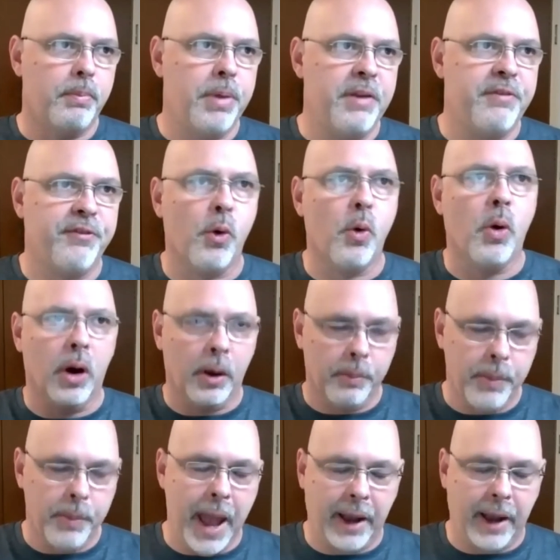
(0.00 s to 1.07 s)
before
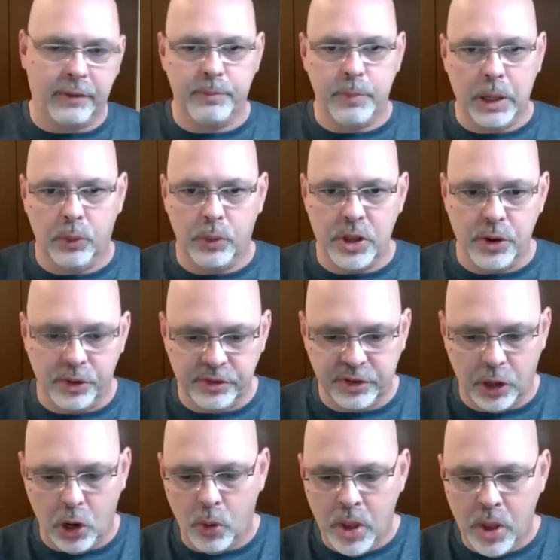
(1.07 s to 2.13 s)
back, years
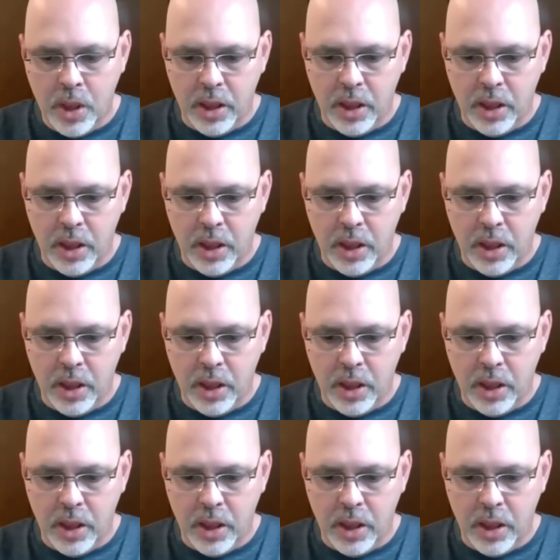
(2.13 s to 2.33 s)
ago,